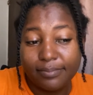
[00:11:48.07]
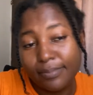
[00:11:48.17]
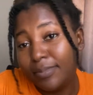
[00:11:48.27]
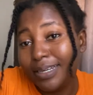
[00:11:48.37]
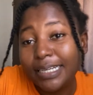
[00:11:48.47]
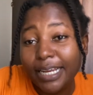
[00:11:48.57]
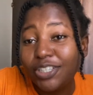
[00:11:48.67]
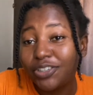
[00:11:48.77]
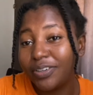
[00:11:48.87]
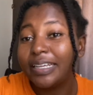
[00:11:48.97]
Mother
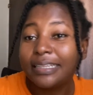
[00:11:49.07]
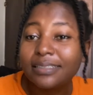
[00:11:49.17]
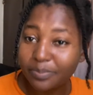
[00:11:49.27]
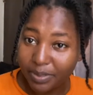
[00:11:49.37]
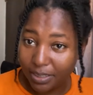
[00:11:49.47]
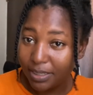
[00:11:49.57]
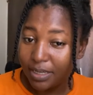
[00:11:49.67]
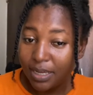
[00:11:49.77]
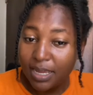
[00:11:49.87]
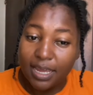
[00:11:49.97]
Nature eats me
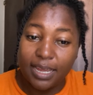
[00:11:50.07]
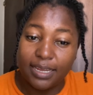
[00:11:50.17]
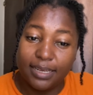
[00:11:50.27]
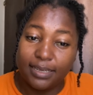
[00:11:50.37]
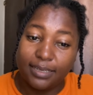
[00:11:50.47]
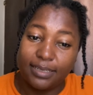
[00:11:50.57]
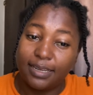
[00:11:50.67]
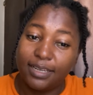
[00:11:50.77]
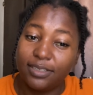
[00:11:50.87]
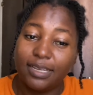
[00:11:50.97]
and
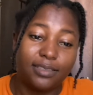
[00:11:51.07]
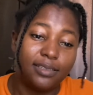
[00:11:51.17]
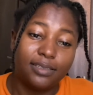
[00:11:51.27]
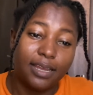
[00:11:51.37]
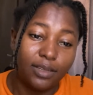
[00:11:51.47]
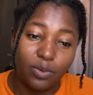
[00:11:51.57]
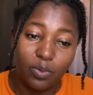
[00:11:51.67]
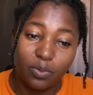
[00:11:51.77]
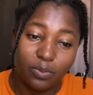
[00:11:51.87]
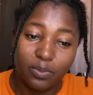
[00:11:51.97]
I just had to stay at
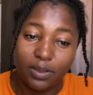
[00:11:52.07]
home.